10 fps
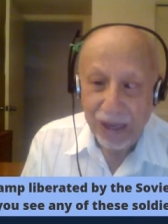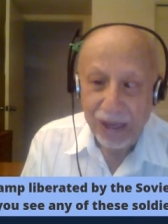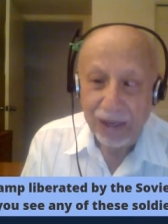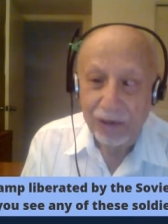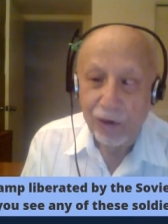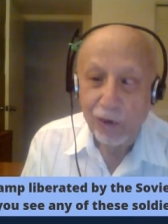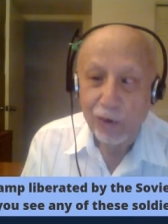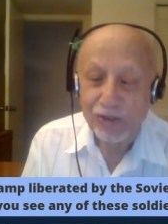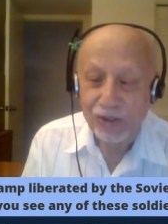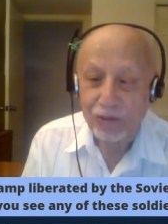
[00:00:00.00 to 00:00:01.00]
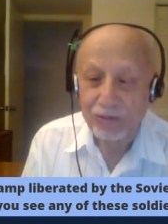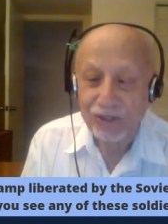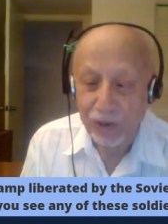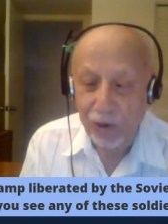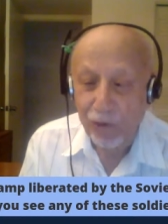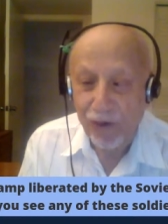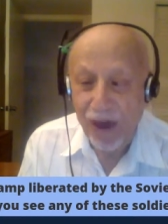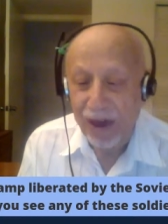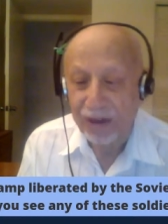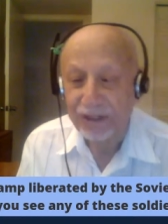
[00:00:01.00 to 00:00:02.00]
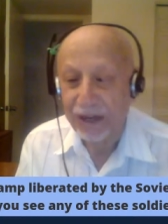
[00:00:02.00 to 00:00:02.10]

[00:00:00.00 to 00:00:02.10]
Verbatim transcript: and know some Slovak.